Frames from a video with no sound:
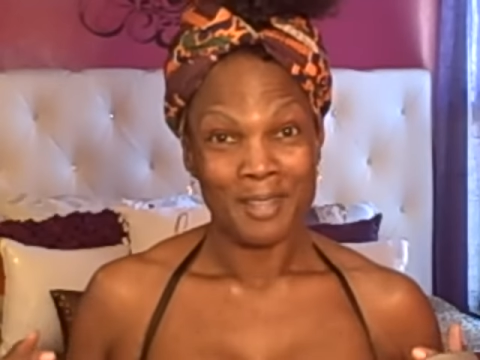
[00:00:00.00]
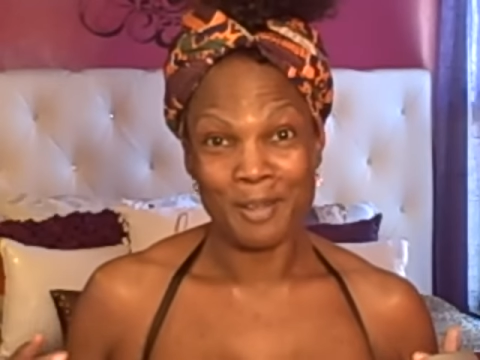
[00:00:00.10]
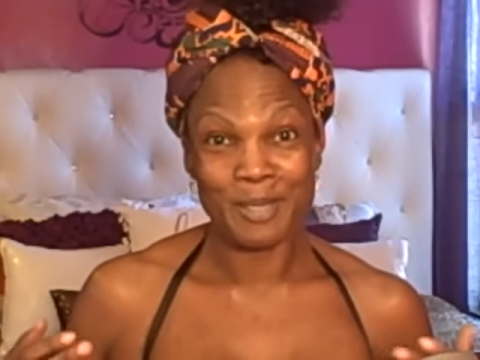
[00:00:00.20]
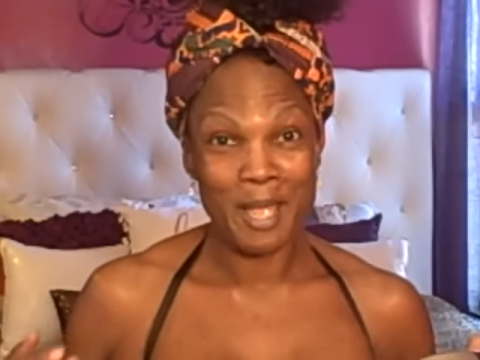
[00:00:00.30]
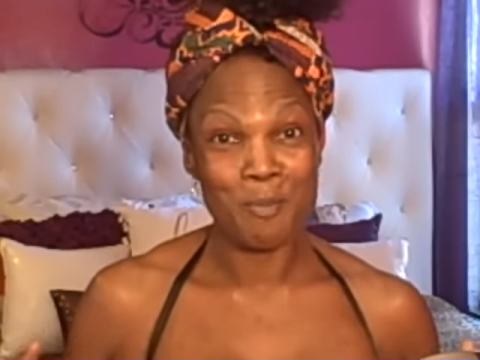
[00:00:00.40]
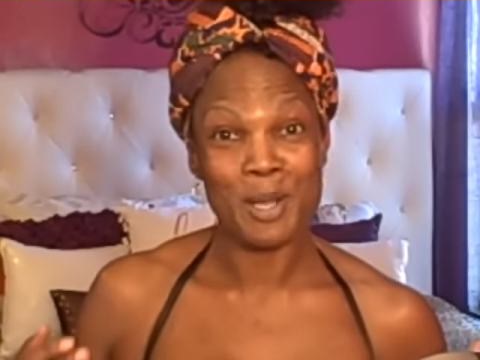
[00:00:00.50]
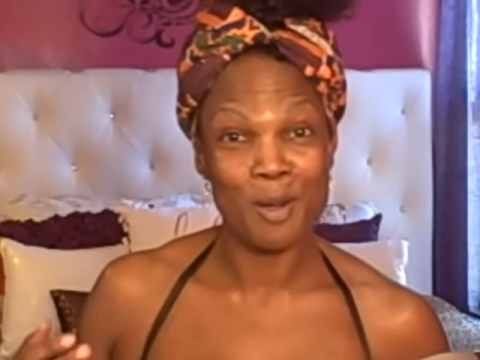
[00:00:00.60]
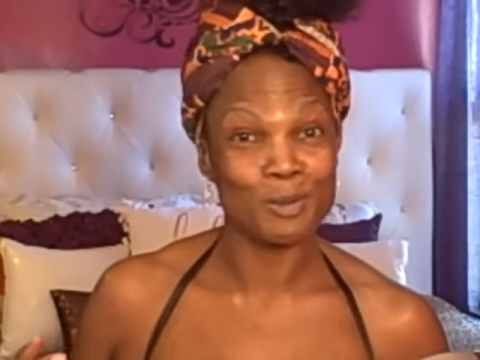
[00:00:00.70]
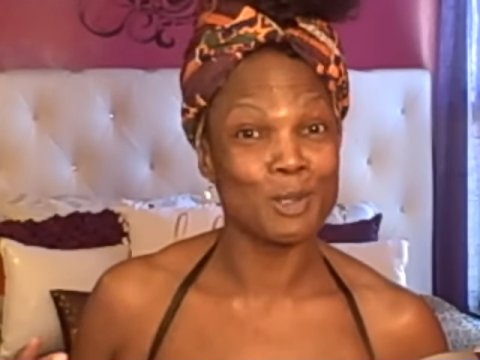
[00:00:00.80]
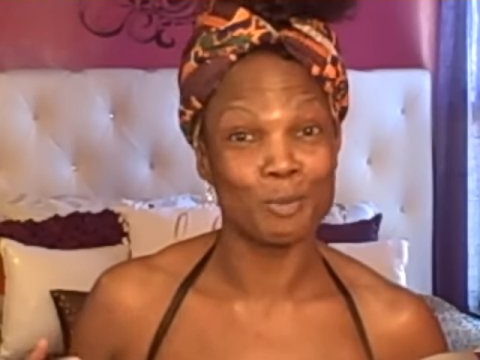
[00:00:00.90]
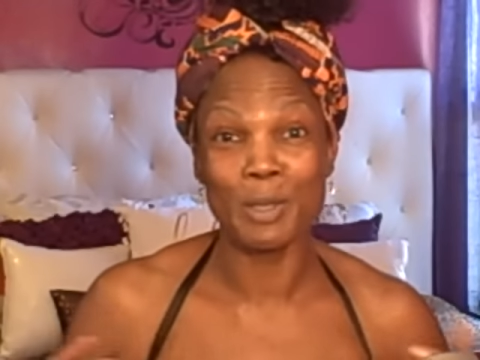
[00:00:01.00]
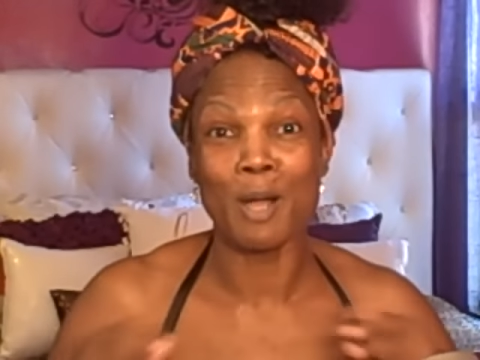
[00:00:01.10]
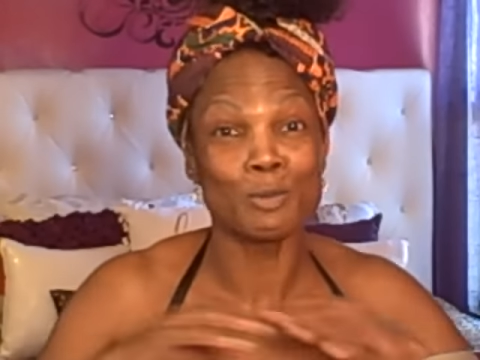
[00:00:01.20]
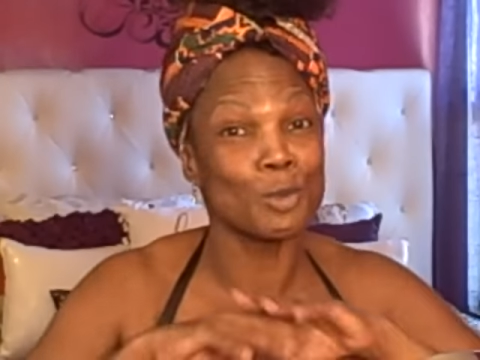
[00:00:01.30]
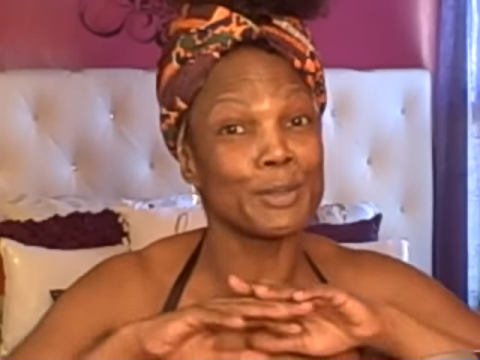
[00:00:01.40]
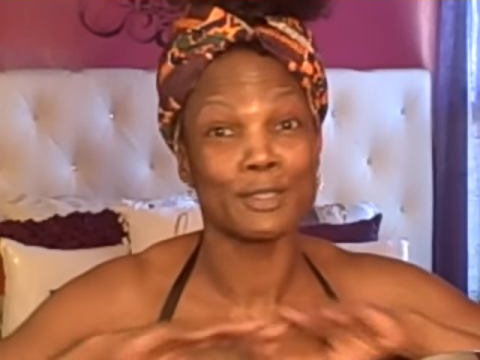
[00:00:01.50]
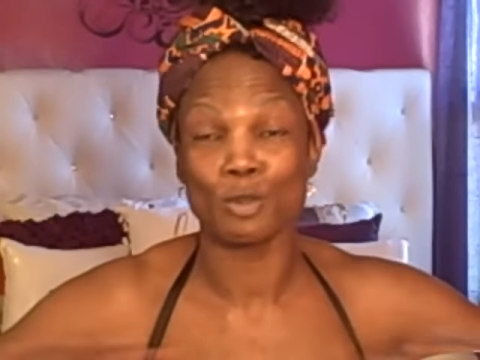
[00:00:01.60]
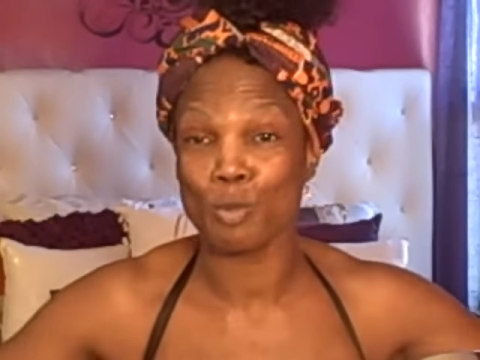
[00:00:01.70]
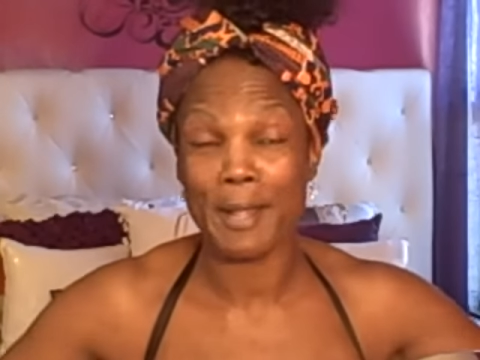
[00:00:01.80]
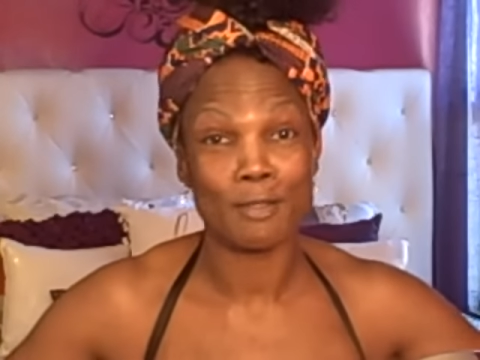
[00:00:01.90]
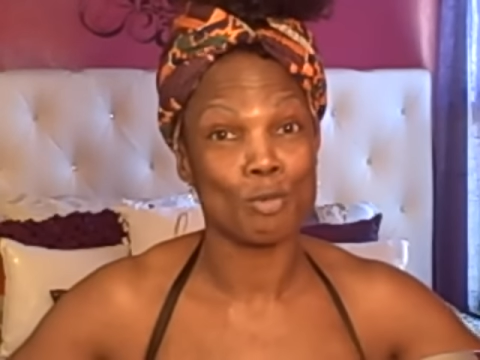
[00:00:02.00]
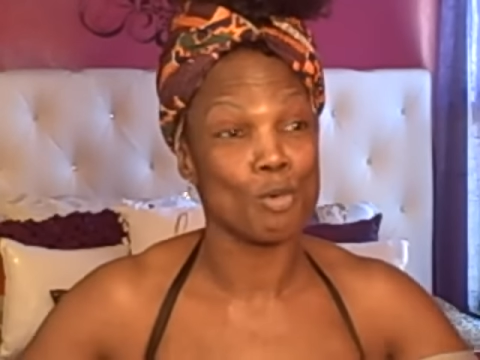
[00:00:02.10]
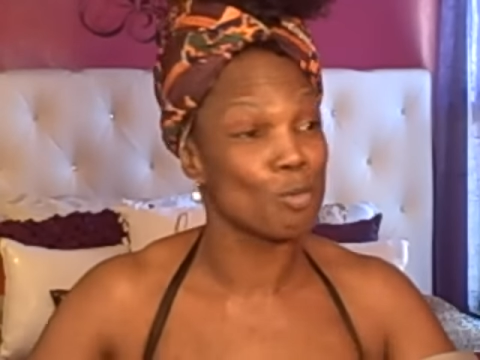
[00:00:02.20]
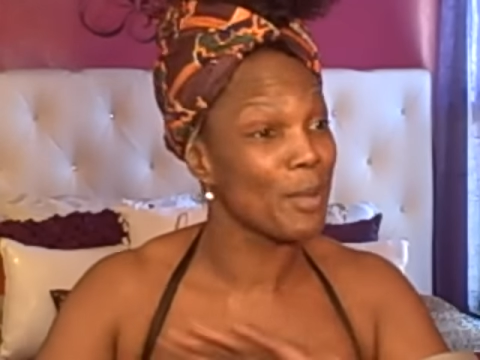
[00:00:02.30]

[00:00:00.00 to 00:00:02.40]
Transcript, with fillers: Okay, we're gonna do, we're gonna do this straight through.